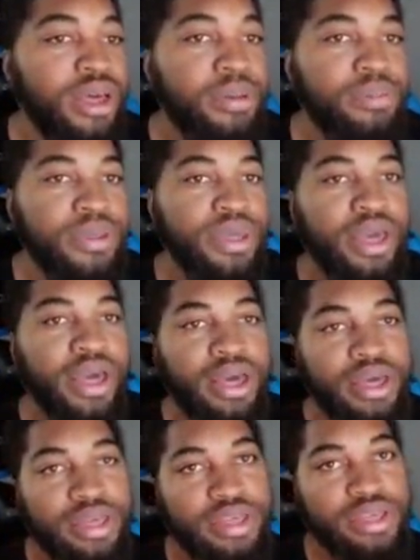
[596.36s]
But yeah,
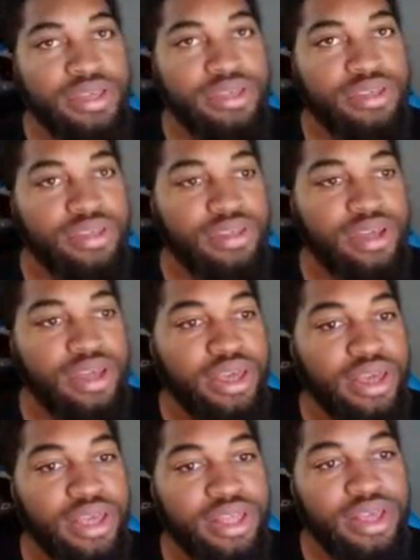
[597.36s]
it's
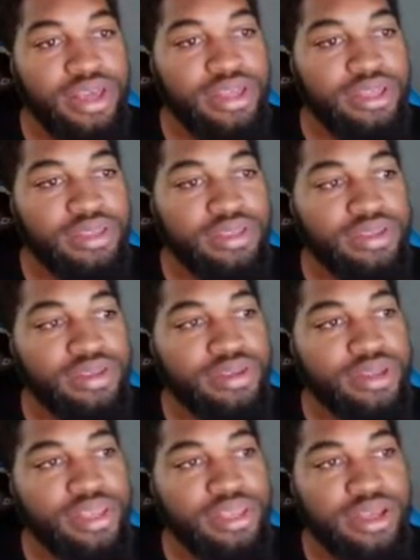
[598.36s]
again like
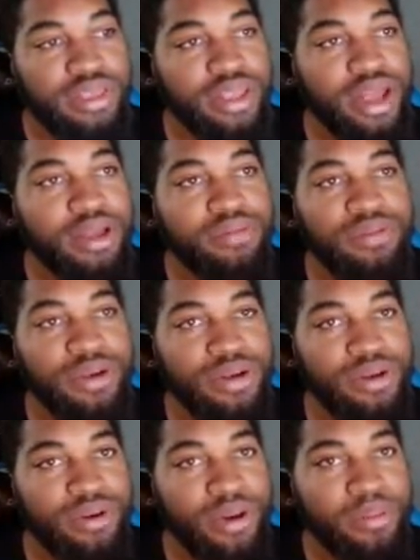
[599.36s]
because now I'm starting
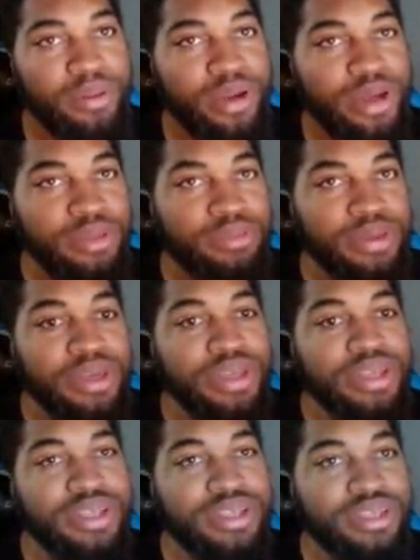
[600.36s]
to ramble on, but
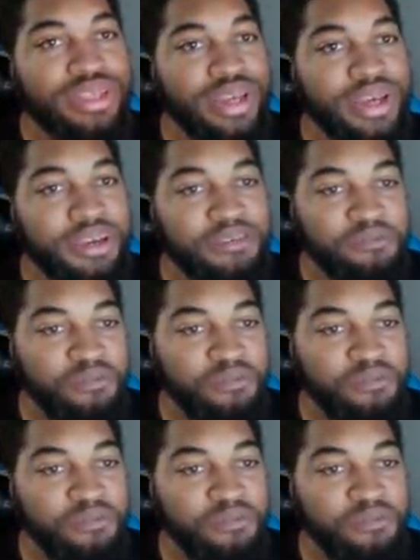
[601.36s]
it's just like